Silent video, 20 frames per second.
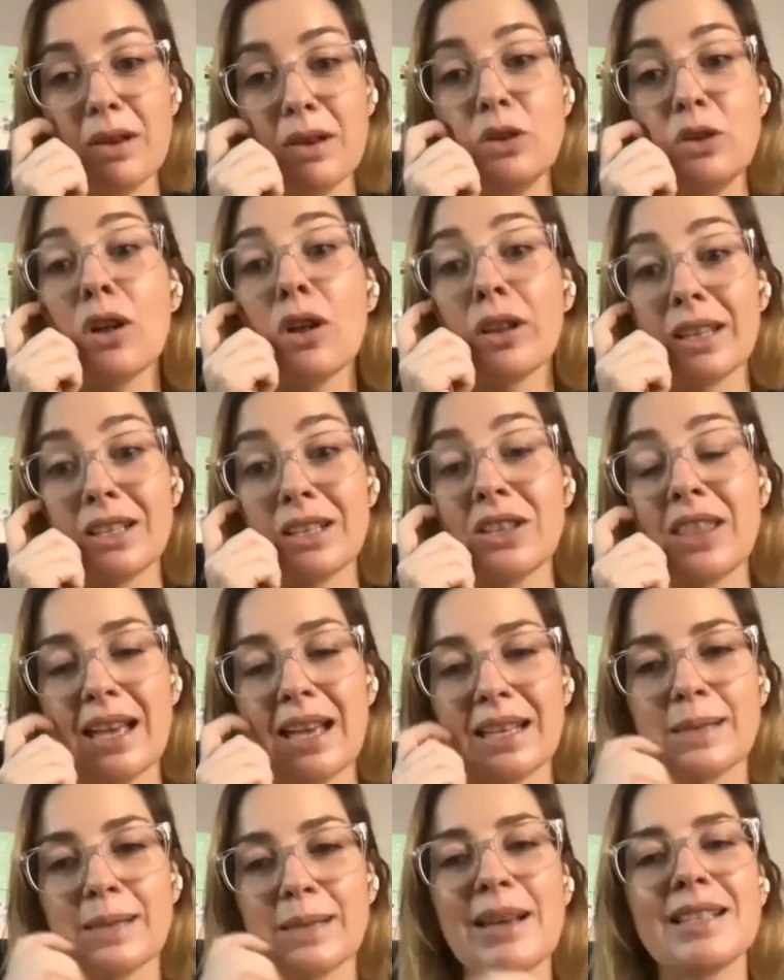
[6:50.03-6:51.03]
knowledge in
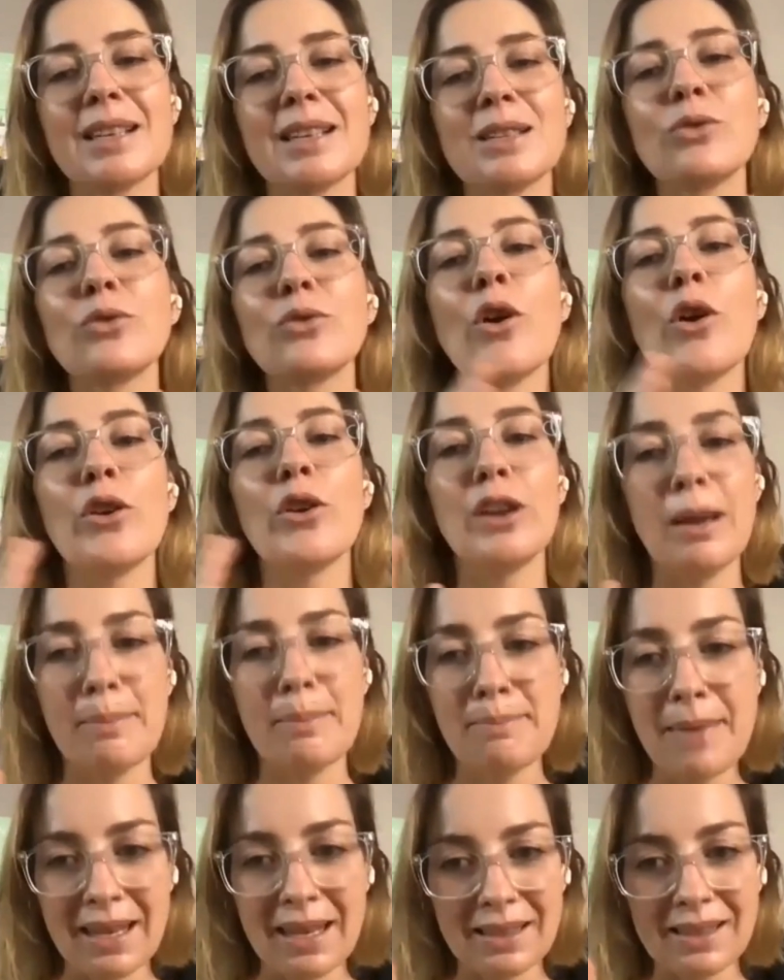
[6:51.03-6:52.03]
that space has grown
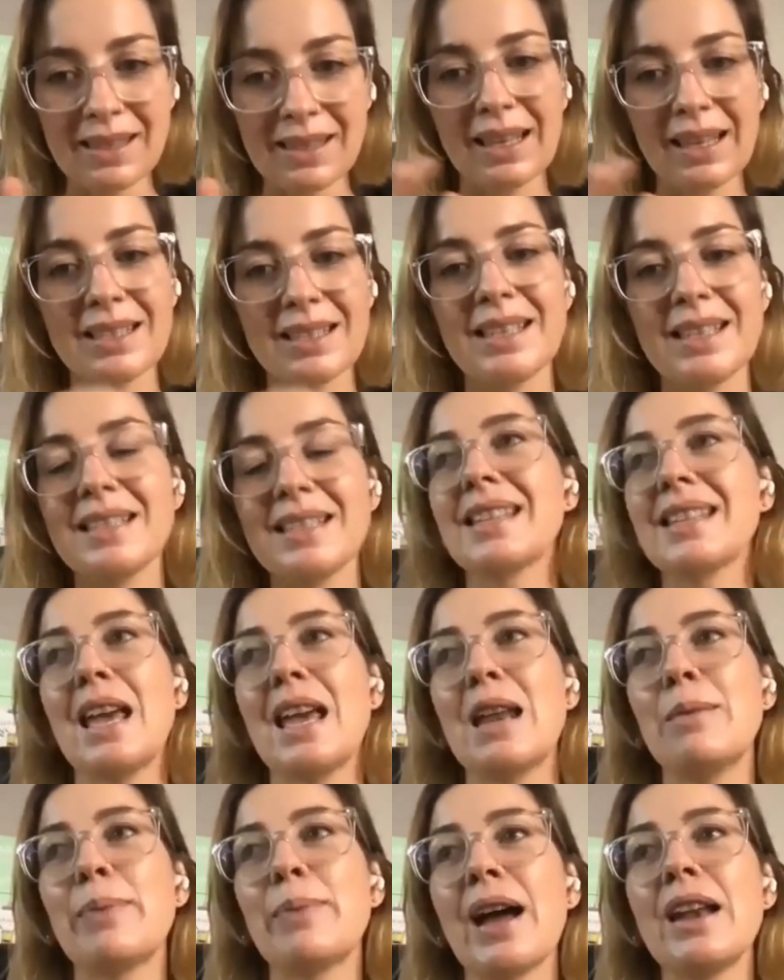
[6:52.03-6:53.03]
immensely since
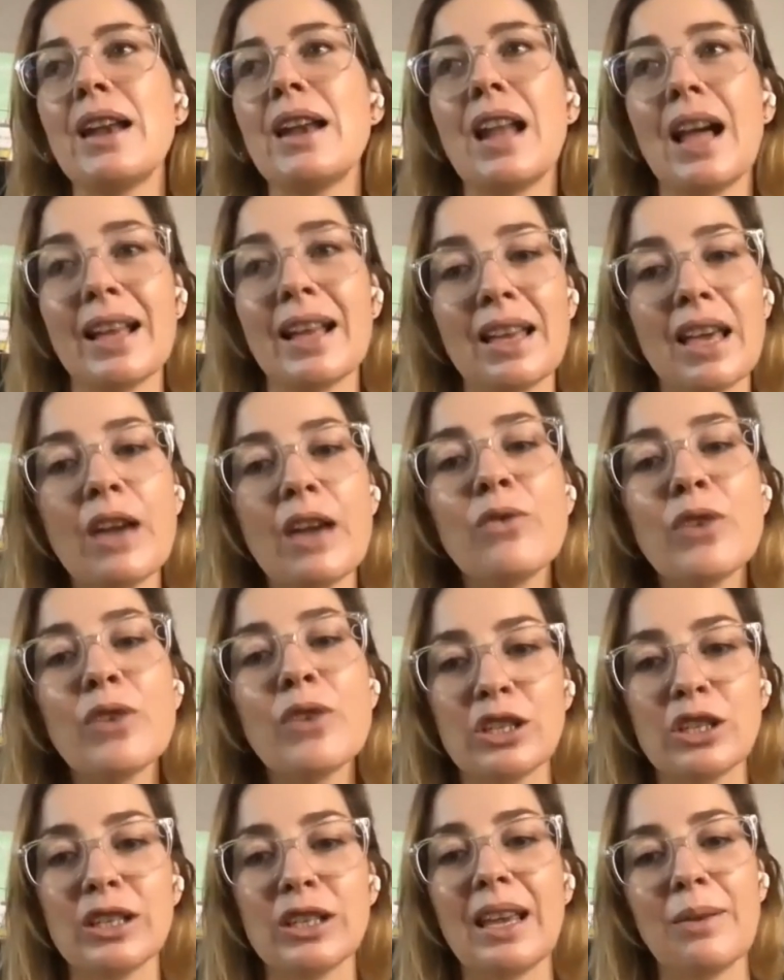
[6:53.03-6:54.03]
then. But like
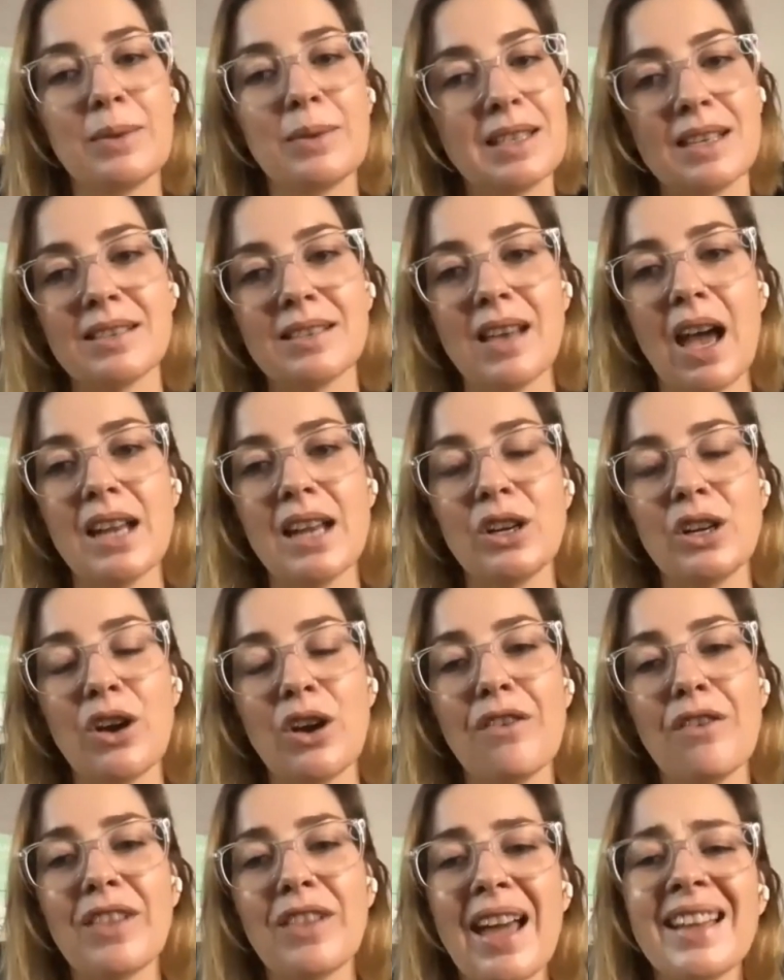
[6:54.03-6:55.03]
originally, it was this
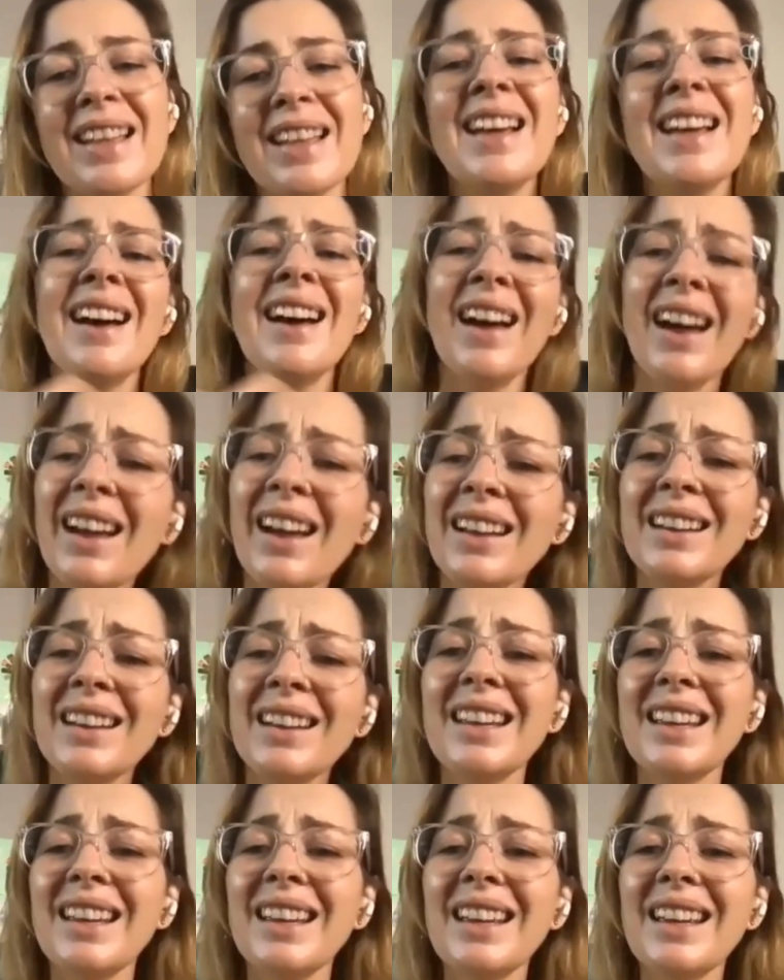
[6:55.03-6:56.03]
idea of like,
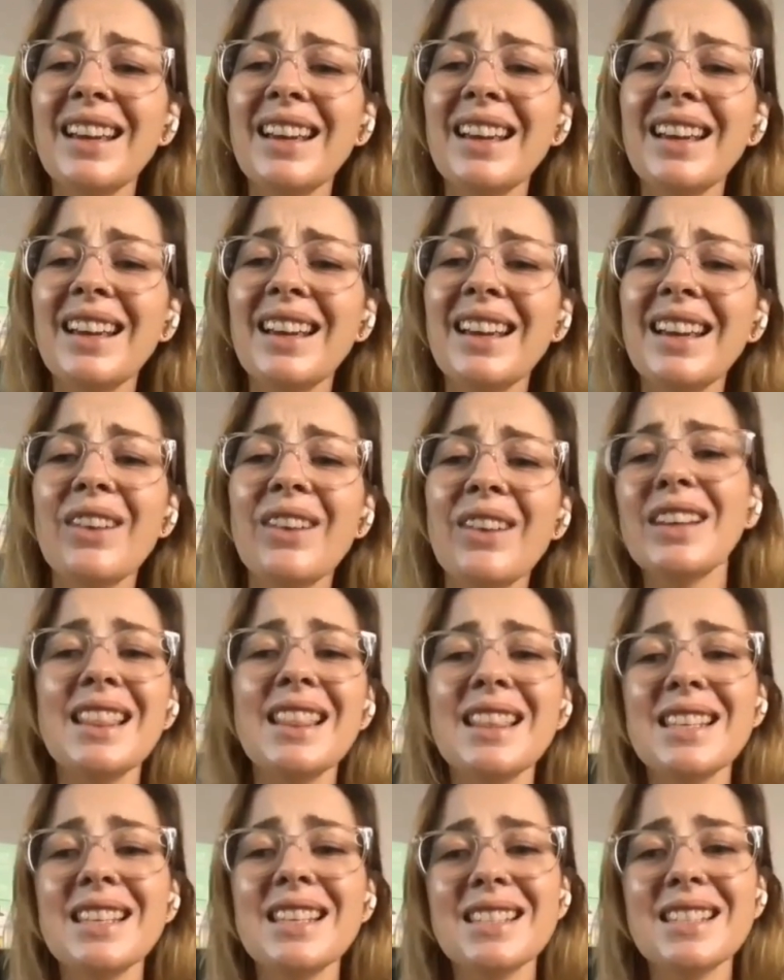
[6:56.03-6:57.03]
honey, I
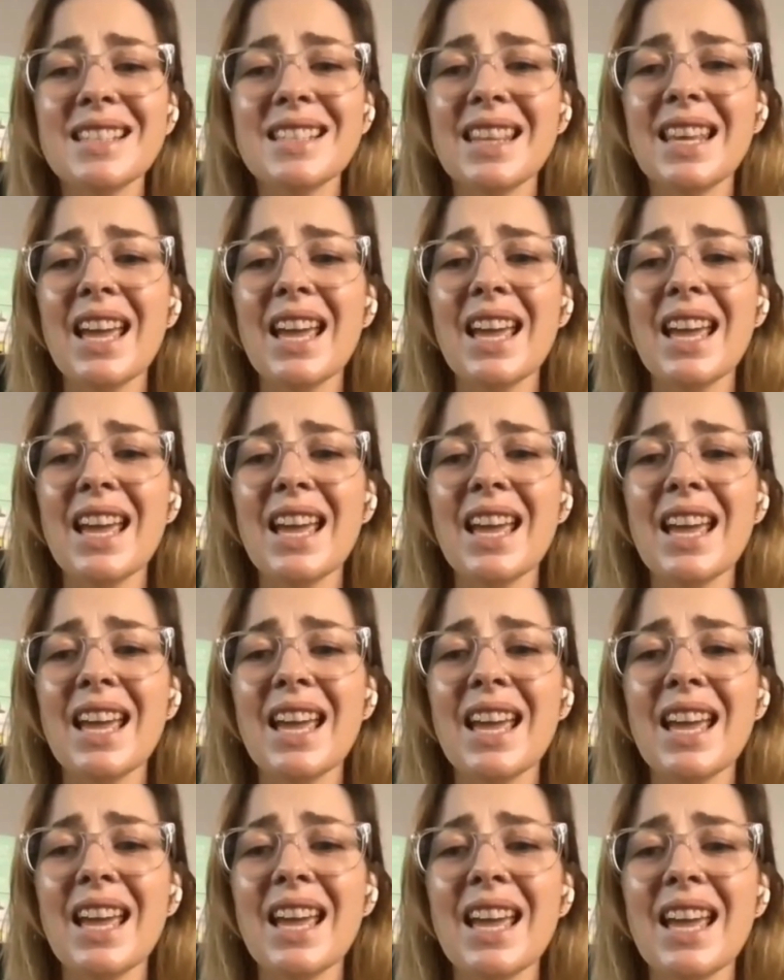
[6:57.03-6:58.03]
really need this thing.
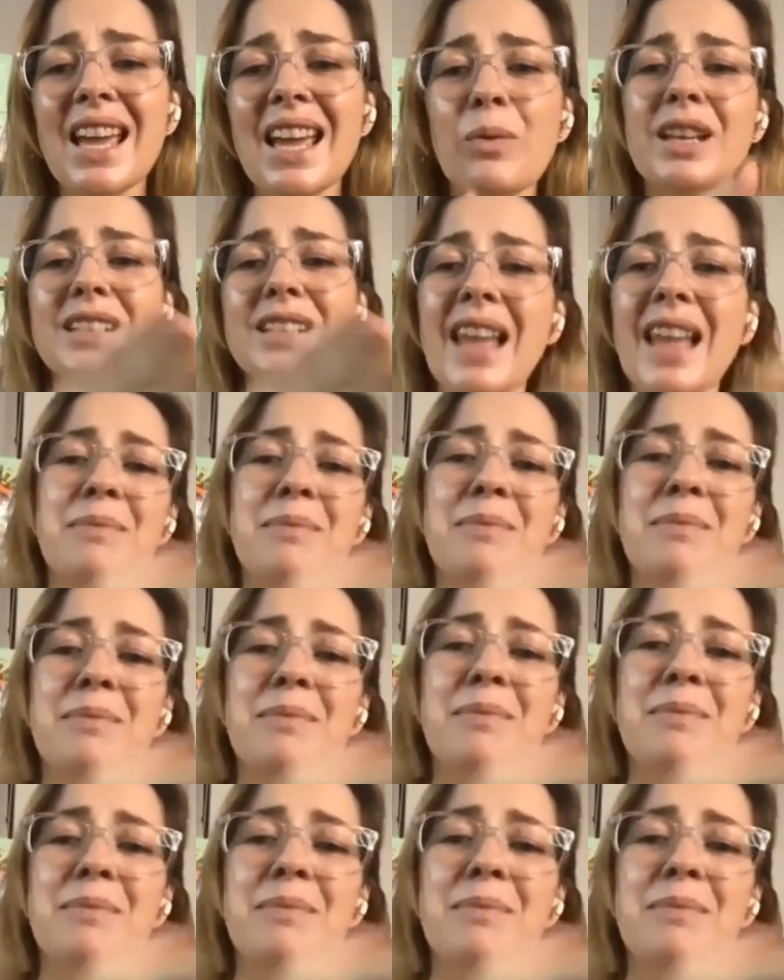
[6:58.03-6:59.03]
I wanted to
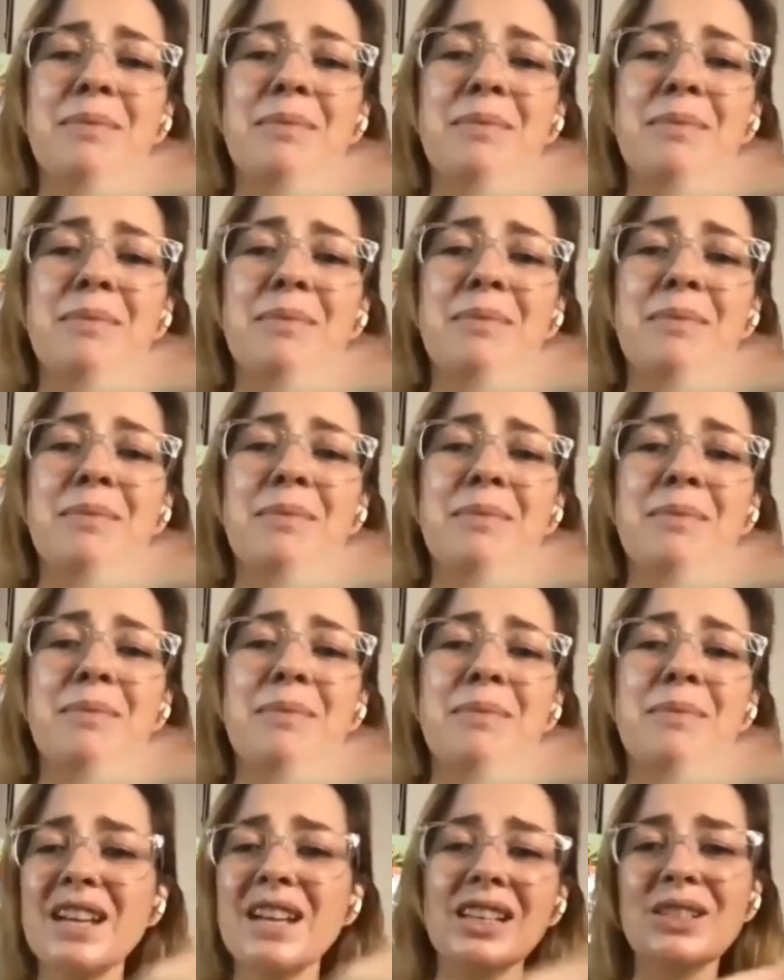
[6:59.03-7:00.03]
like
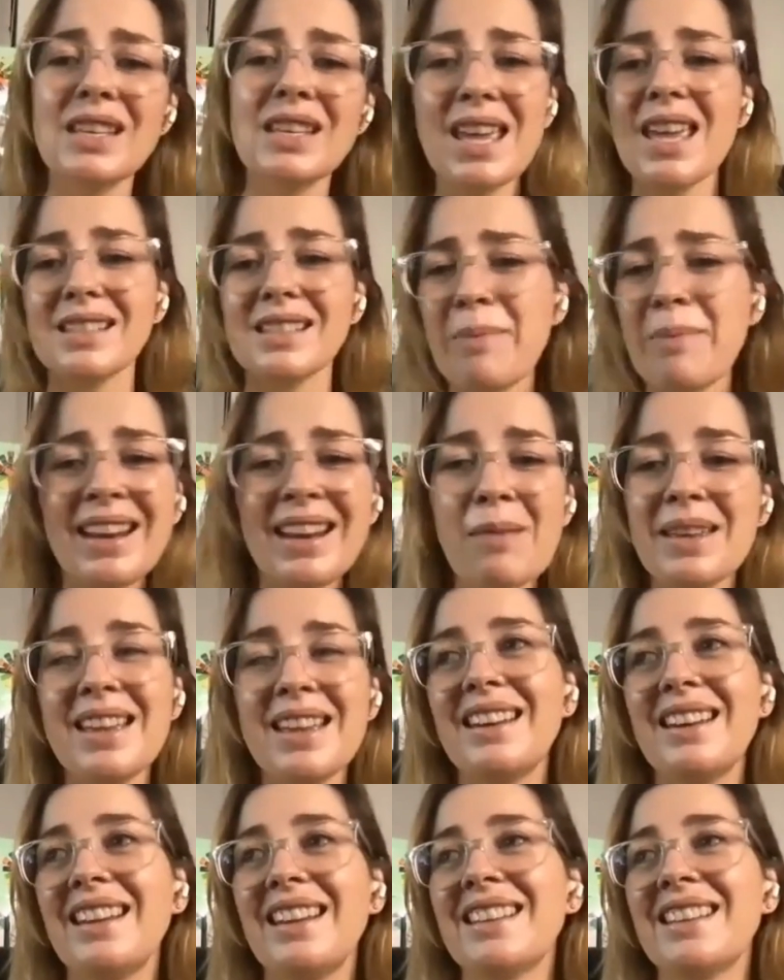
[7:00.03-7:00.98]
magically do this